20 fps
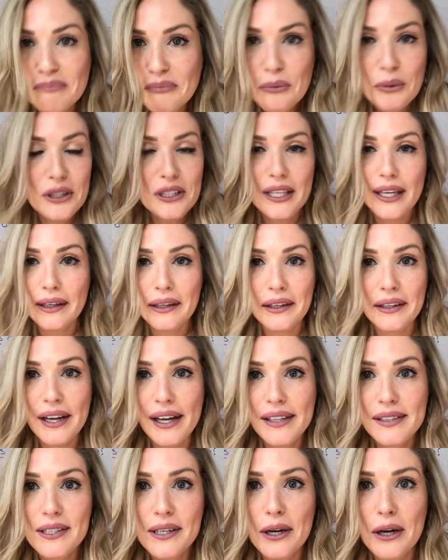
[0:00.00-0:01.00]
We singing and
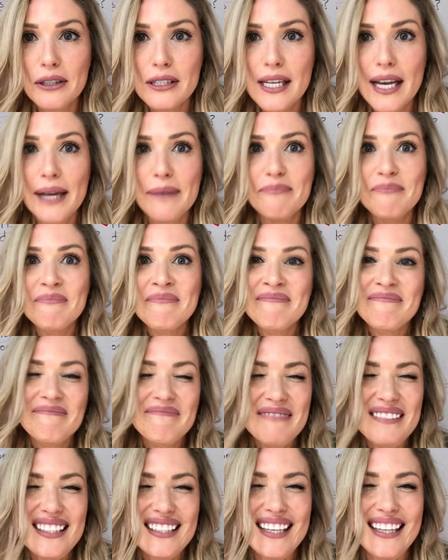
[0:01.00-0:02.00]
dancing all day.
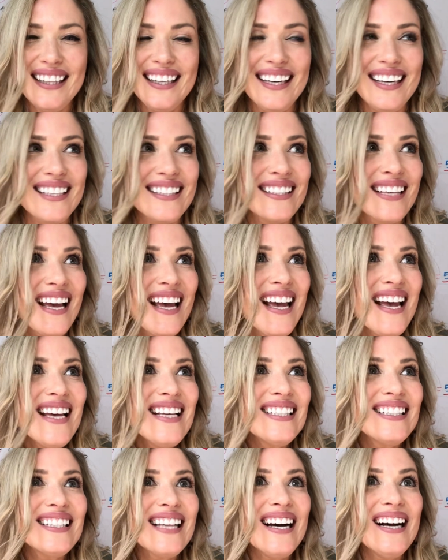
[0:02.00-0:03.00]
Silliness.
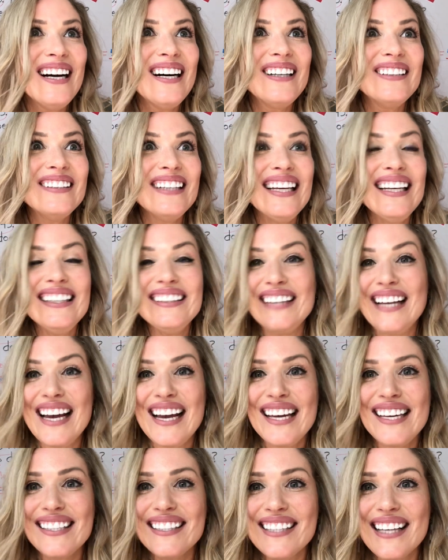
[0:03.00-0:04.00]
So
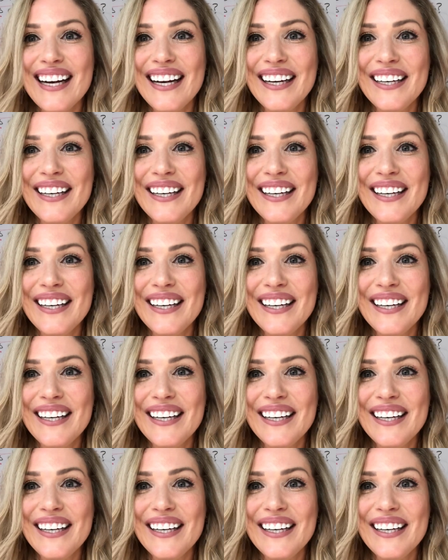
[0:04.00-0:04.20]
anyways,